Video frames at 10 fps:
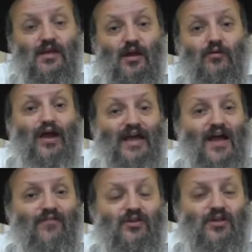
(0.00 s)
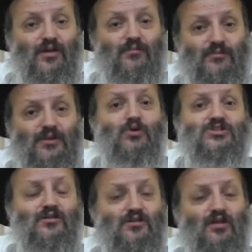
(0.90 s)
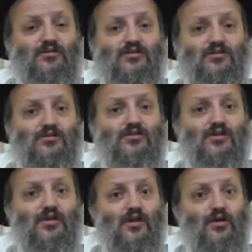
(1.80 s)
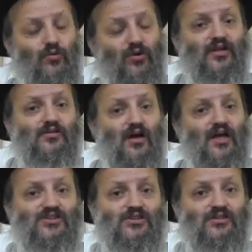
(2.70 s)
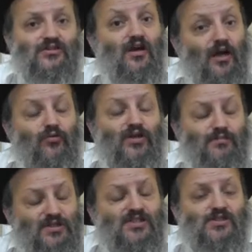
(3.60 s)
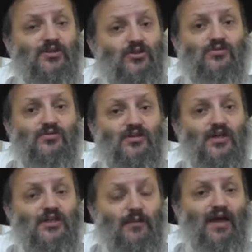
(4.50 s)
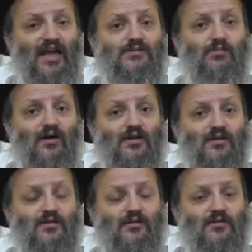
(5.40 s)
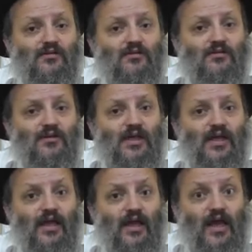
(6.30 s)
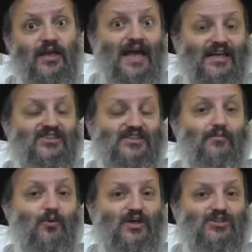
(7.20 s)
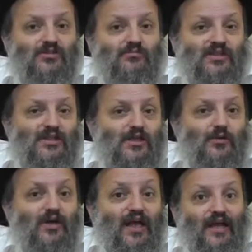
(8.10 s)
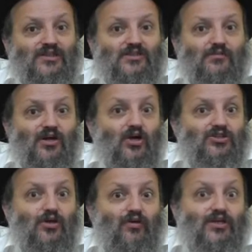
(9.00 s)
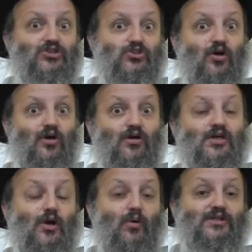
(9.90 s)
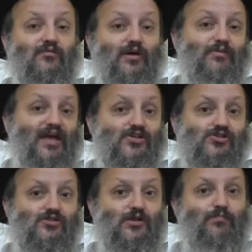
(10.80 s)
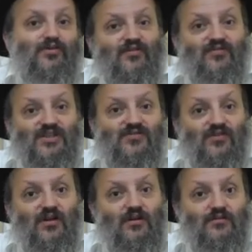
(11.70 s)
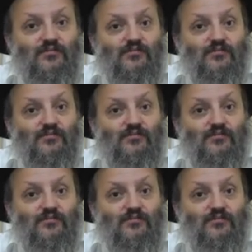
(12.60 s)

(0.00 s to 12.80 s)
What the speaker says: Right after him, there was another great chassid, a great businessman too, that passed by. And he had the same question, but he didn't want to ask because he already saw what the Rebbe answered the previous fellow,